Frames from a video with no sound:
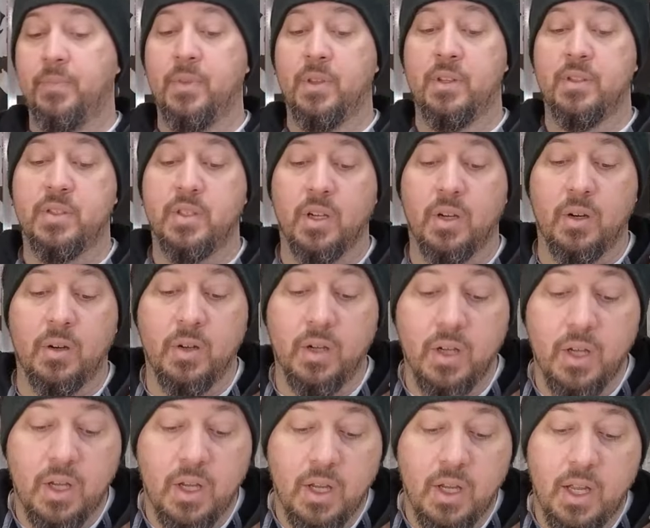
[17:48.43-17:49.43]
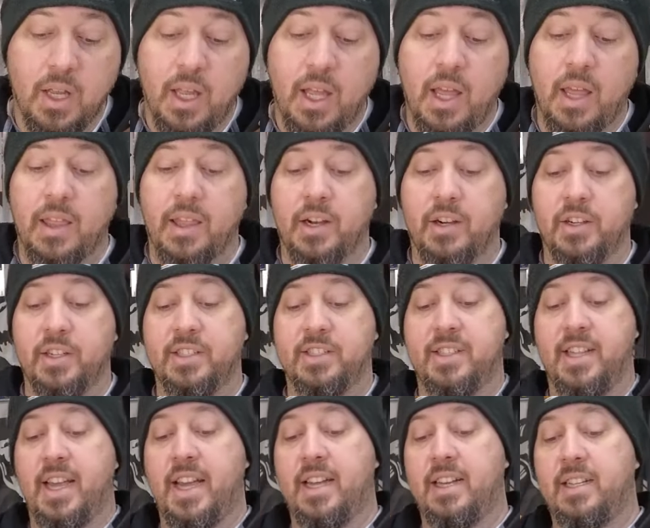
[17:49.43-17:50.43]
So there is
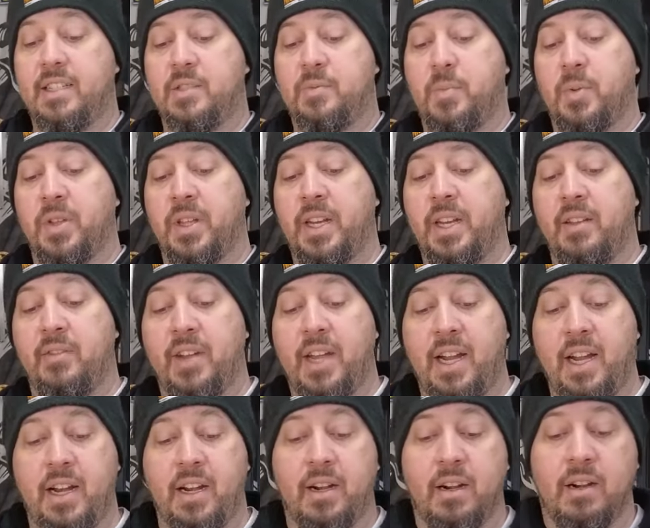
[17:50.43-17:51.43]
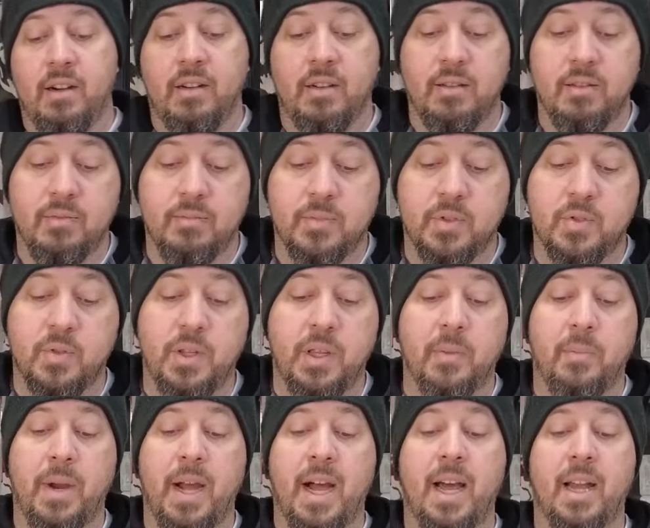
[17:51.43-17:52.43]
that. It's plenty of air between the
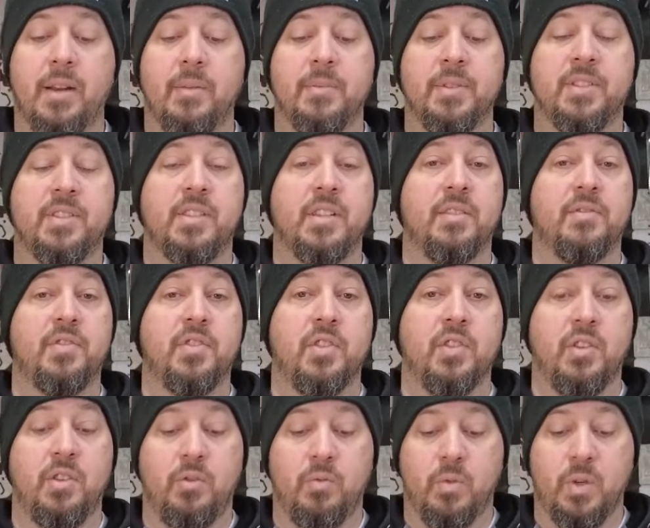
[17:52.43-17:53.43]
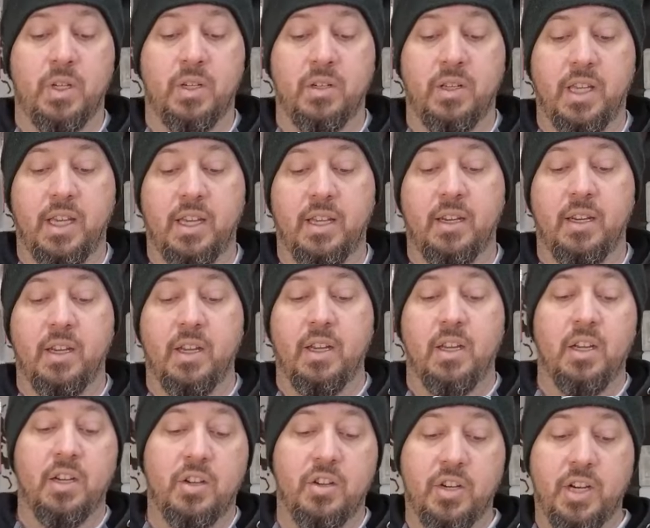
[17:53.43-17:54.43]
bottom and stuff, so you will get
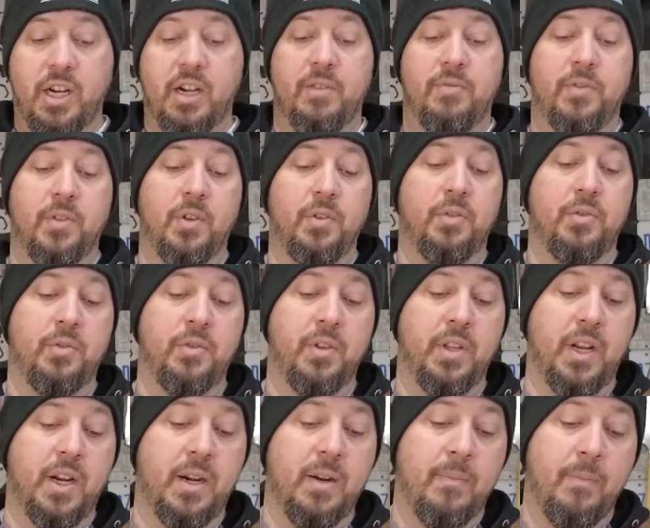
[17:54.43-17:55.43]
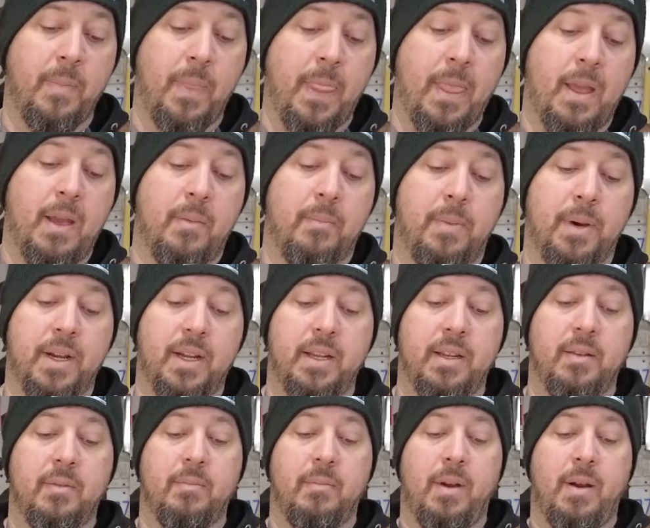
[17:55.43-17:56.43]
good airflow through there.
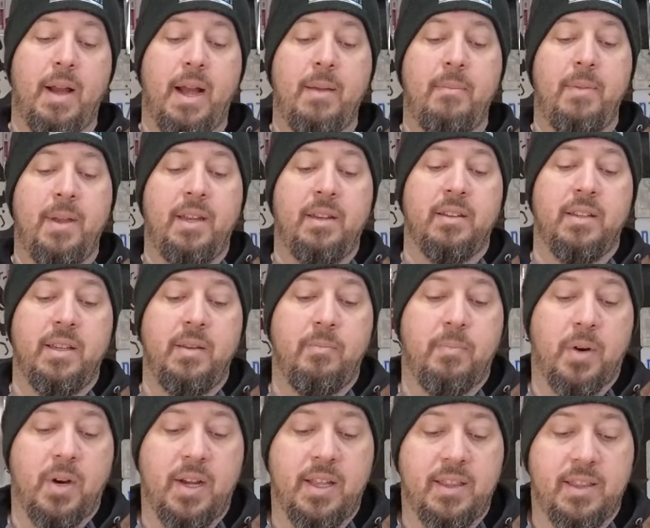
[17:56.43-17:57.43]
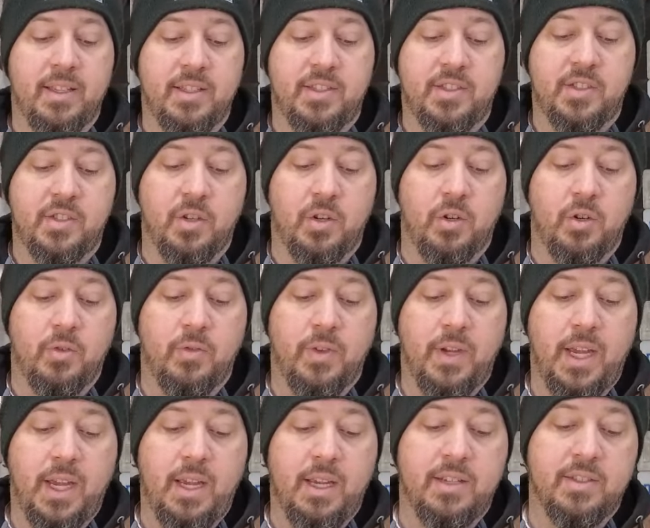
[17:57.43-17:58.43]
But I mainly bought this stove,
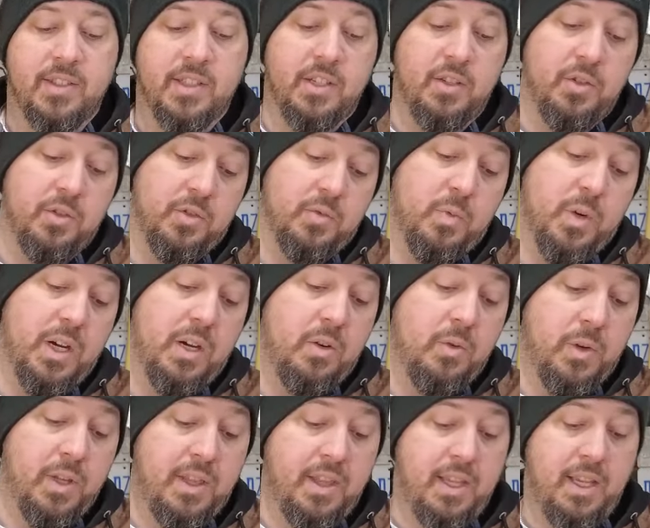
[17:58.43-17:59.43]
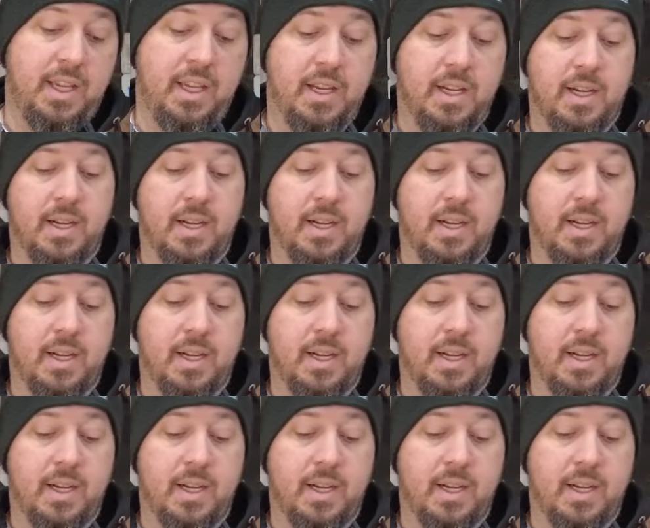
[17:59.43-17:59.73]
A, because it goes well with the